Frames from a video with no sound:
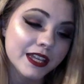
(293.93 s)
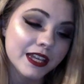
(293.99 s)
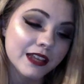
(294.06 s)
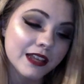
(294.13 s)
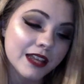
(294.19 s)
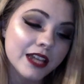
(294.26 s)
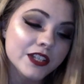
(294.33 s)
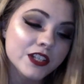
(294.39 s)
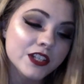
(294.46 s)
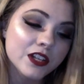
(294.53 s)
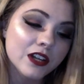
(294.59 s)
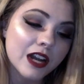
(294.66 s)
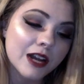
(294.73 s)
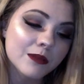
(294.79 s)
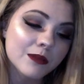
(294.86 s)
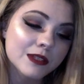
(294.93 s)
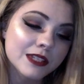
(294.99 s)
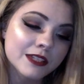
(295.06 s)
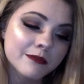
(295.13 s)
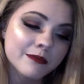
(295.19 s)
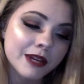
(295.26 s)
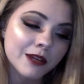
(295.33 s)
Last year, I was
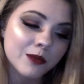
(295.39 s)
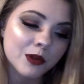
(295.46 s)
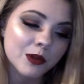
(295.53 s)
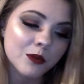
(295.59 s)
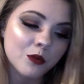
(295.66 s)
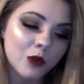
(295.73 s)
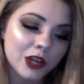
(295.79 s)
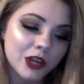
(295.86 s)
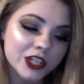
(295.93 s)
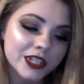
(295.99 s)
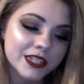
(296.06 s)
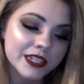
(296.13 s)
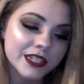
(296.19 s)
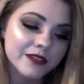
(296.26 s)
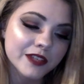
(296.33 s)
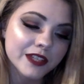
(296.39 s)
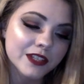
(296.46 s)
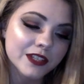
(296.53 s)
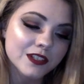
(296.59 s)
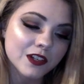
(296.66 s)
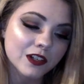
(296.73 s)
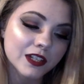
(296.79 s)
in my room watching TV in
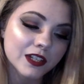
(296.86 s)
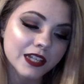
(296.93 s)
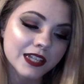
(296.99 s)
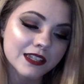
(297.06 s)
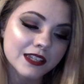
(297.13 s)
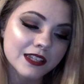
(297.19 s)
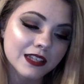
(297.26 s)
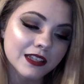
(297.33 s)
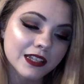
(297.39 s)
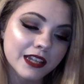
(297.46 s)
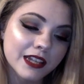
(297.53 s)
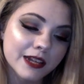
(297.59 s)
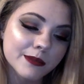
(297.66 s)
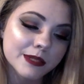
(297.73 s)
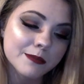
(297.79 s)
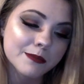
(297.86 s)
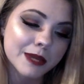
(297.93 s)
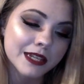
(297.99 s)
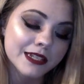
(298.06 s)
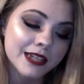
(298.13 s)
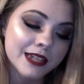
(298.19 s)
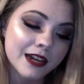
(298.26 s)
the dark, and suddenly I was
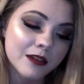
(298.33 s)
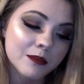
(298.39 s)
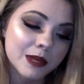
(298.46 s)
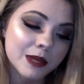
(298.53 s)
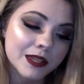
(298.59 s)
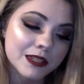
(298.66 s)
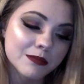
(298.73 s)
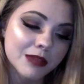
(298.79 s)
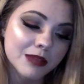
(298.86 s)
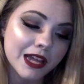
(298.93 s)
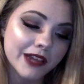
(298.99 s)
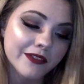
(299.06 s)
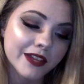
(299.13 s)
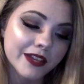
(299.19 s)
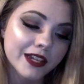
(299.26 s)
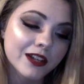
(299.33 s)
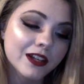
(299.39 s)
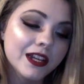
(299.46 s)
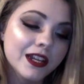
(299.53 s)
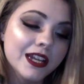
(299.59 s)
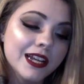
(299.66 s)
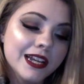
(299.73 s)
pinned down by this black figure.
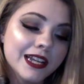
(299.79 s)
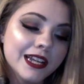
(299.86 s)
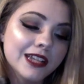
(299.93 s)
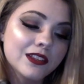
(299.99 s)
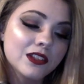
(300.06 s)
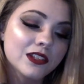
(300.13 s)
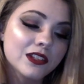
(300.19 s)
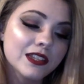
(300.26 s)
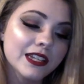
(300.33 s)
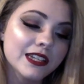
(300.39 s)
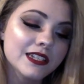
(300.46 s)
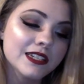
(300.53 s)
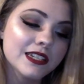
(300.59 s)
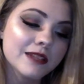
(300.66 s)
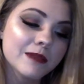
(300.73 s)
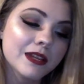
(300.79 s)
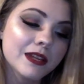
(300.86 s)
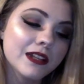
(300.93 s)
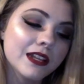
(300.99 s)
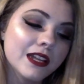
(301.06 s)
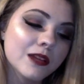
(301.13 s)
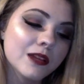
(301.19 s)
It looked like a demon.
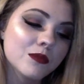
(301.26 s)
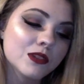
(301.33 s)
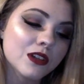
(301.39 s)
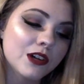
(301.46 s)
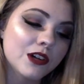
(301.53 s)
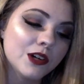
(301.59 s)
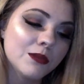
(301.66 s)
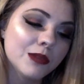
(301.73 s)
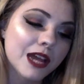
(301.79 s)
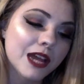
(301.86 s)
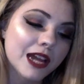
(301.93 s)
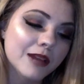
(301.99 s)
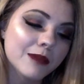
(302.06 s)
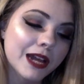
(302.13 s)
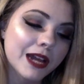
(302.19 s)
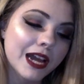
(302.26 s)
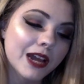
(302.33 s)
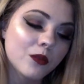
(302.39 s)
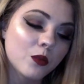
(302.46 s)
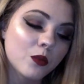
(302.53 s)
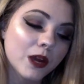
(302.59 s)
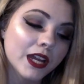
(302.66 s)
It was all black but
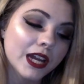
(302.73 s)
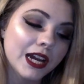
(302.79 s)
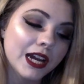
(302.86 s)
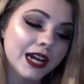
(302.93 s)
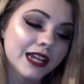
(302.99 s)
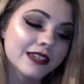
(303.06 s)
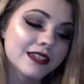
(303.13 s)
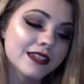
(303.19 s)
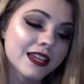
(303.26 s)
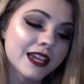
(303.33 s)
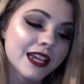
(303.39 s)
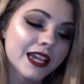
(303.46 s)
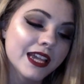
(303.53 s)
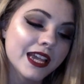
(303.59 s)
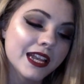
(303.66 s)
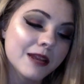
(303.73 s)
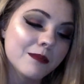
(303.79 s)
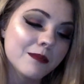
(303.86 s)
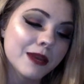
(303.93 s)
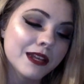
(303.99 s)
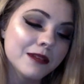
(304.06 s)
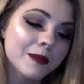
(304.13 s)
had white eyes, and it pinned